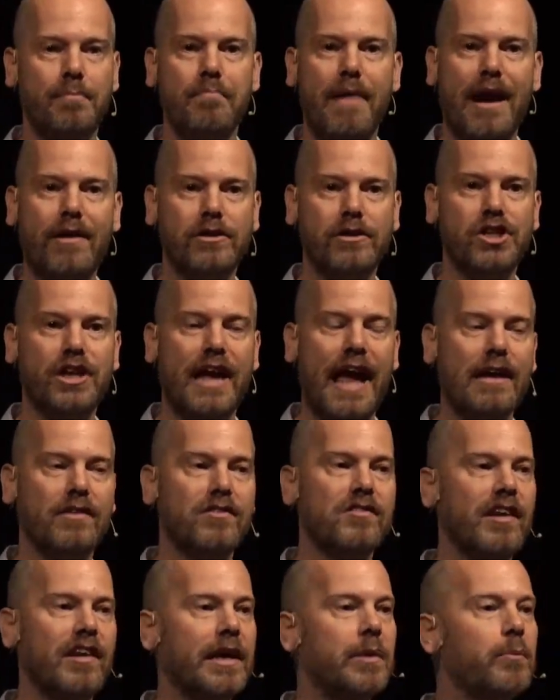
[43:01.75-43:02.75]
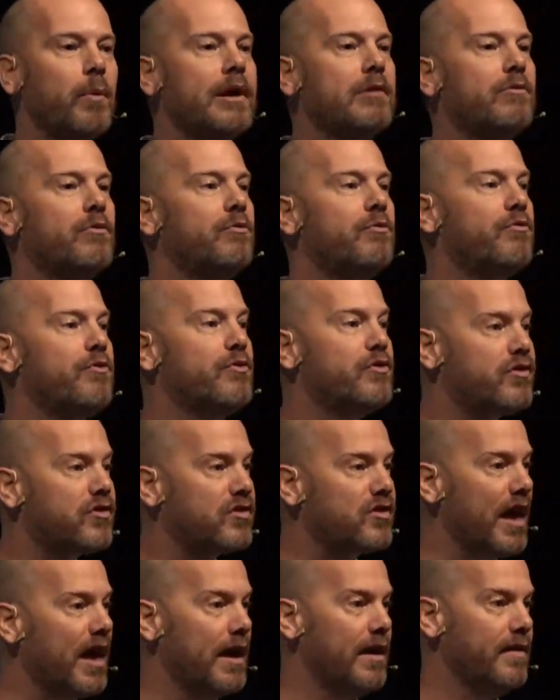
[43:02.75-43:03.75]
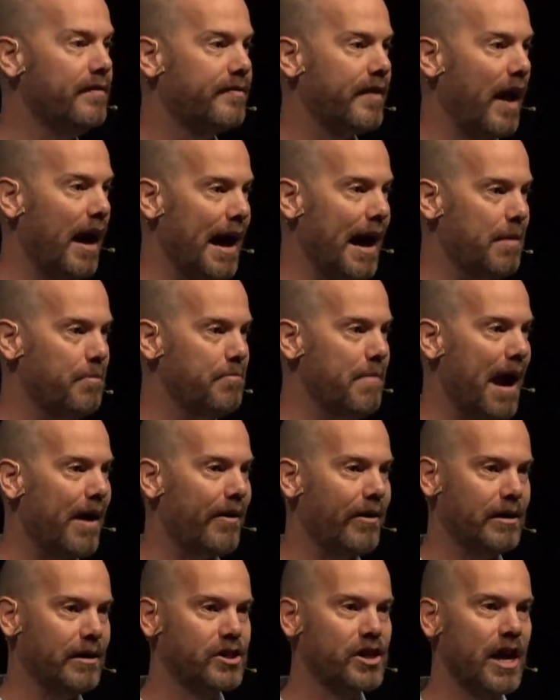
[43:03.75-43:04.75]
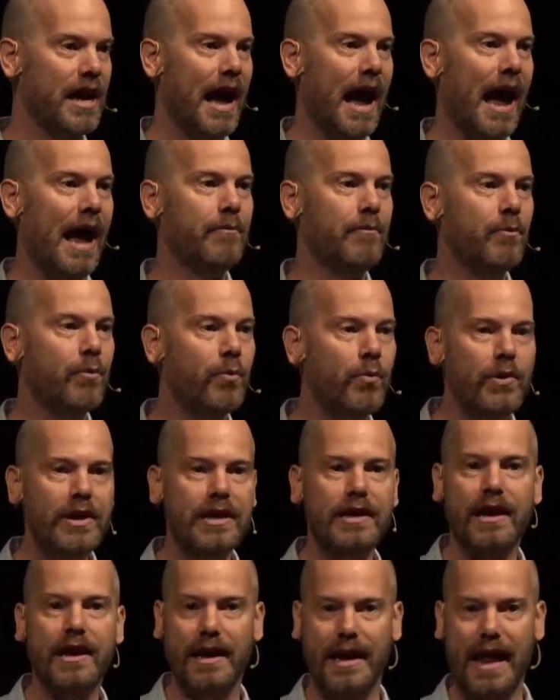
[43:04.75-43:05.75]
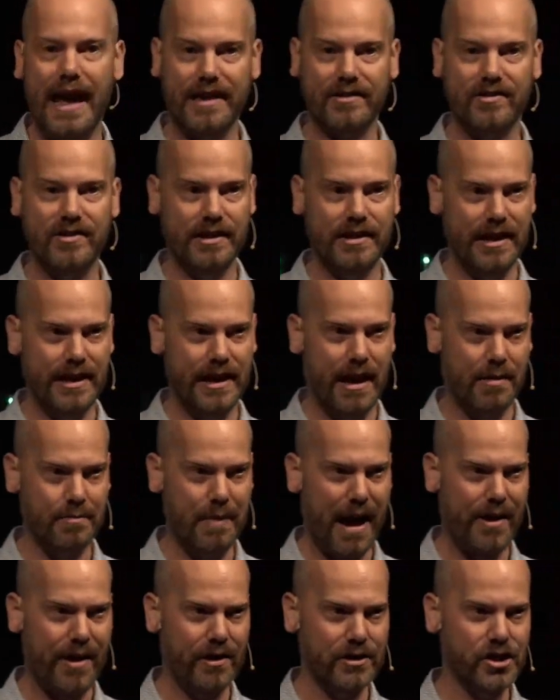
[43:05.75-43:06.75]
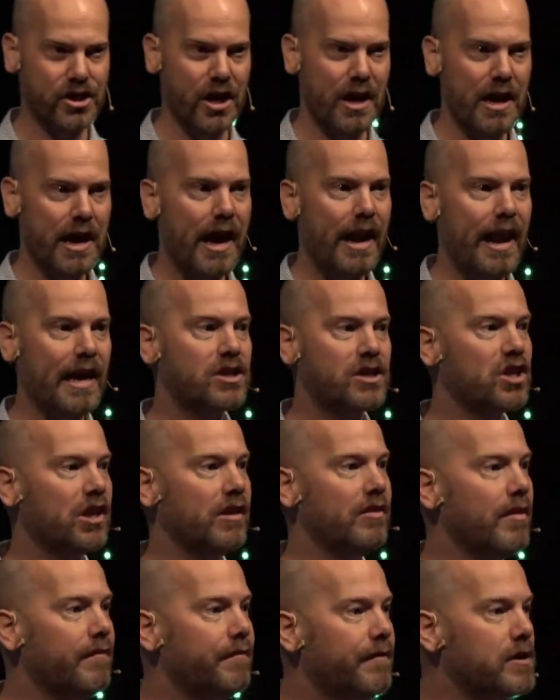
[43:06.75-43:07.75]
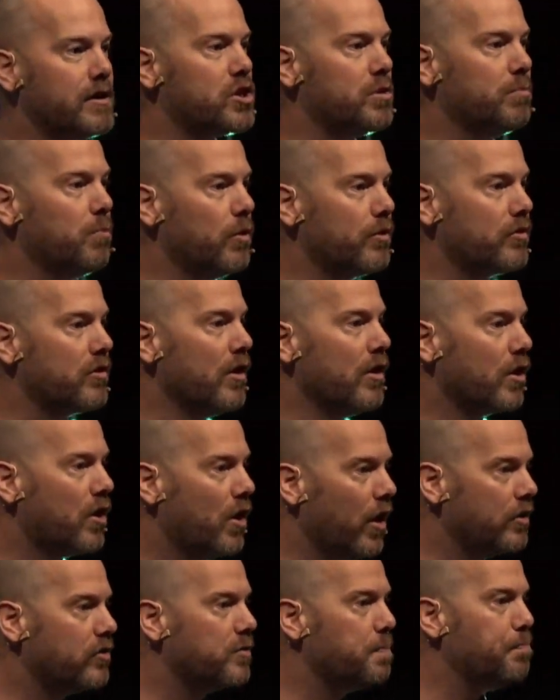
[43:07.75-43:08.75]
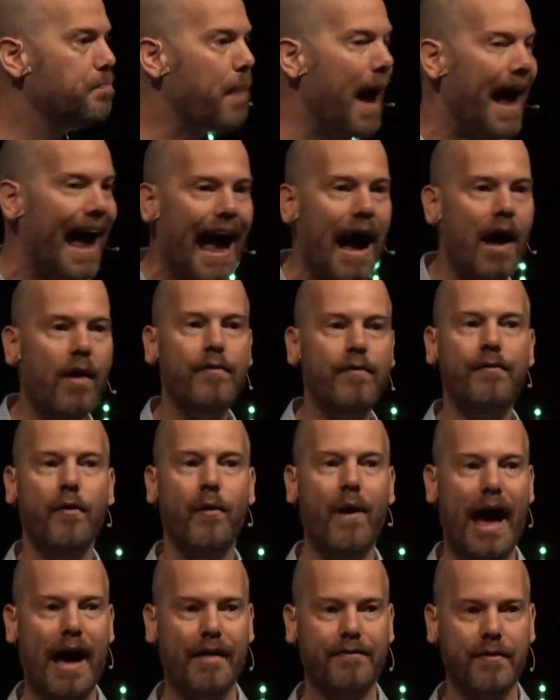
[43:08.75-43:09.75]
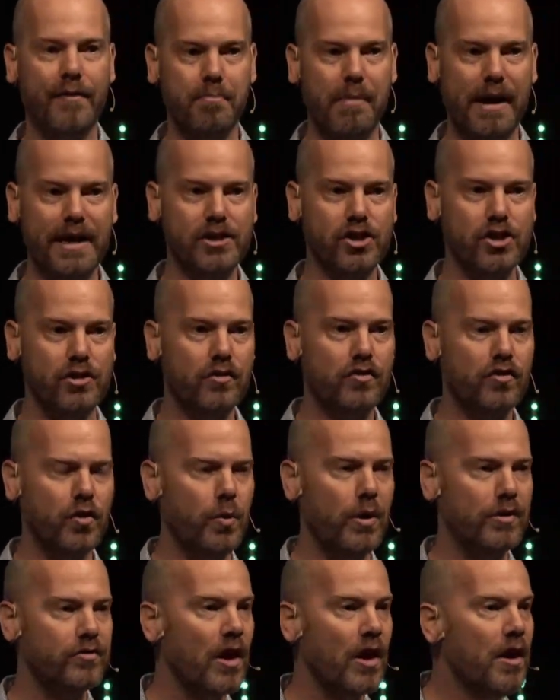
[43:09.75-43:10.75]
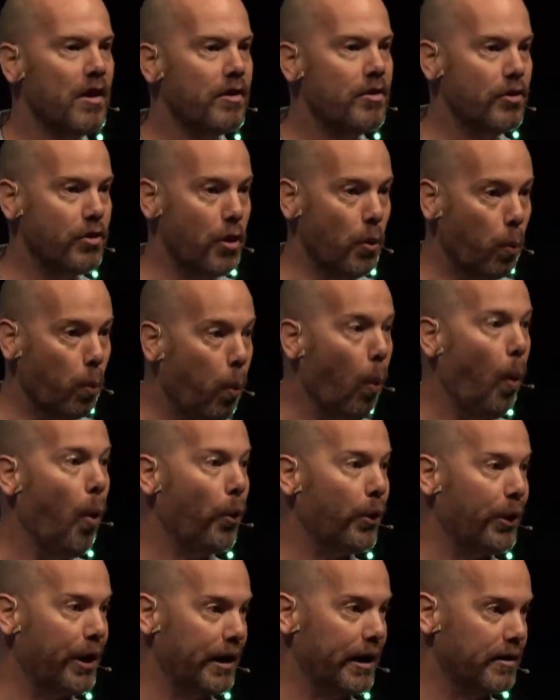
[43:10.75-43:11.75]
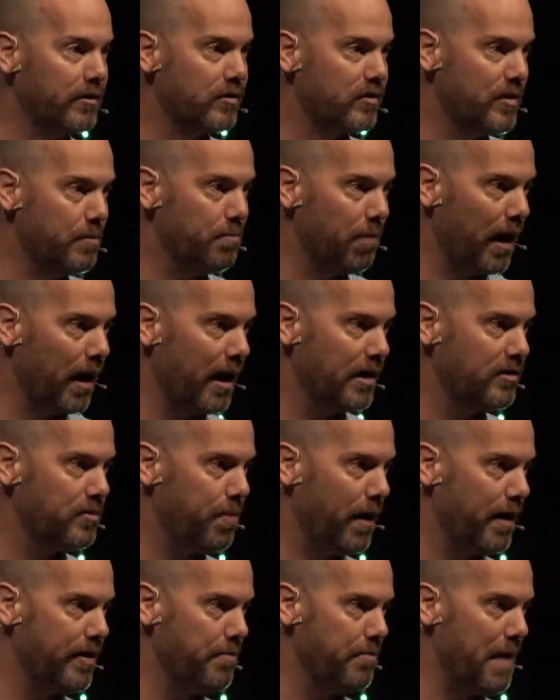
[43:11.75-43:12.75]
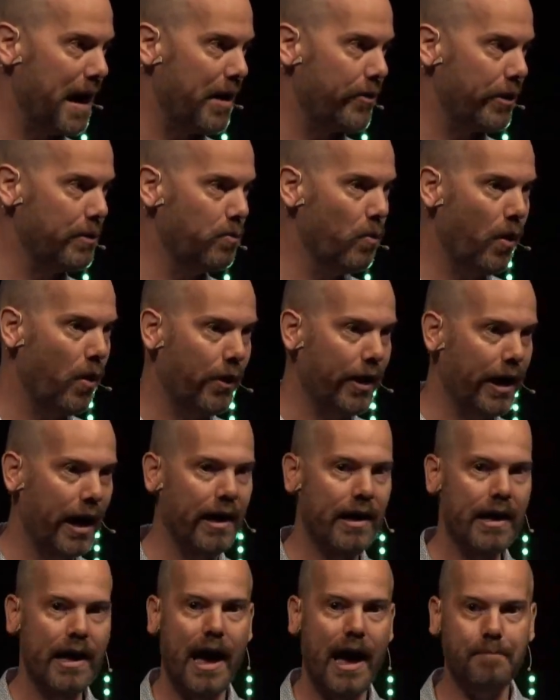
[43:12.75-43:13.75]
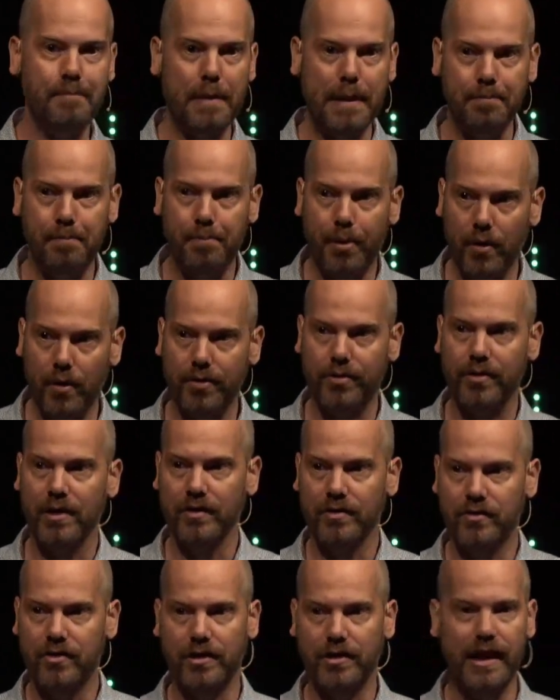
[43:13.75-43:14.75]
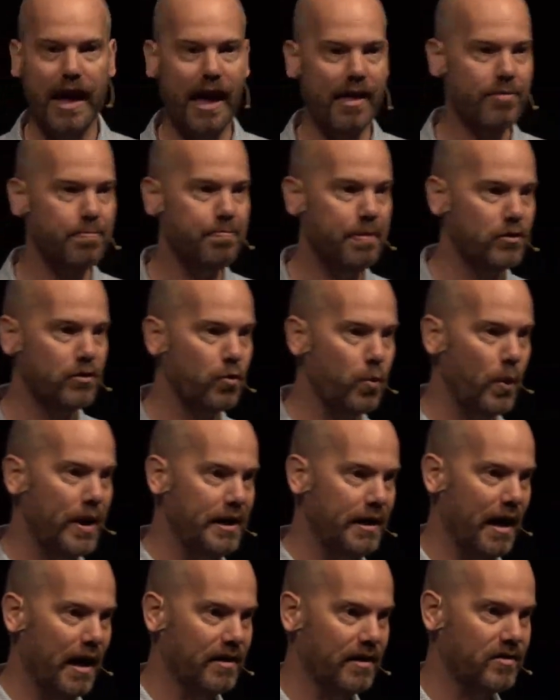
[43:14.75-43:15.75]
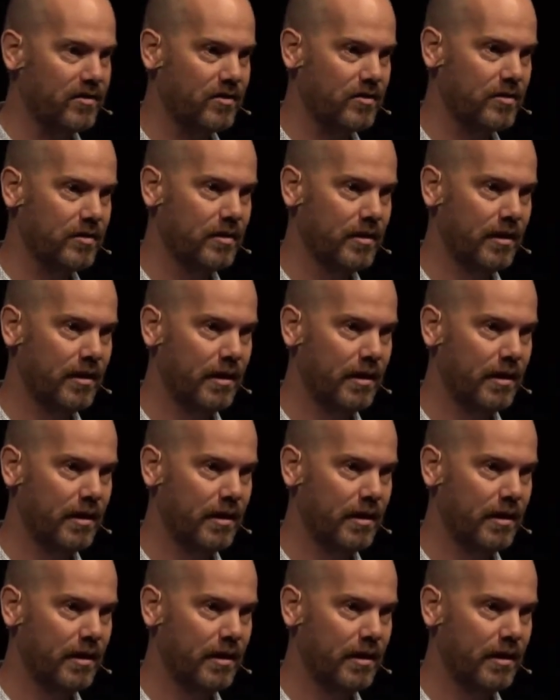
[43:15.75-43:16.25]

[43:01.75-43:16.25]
of marriage counseling, we saved our marriage and reconnected in our marriage. And actually, the vision was God's powerful affirmation to us that the warring, symbolized by the Maori warrior, had been put to death between us.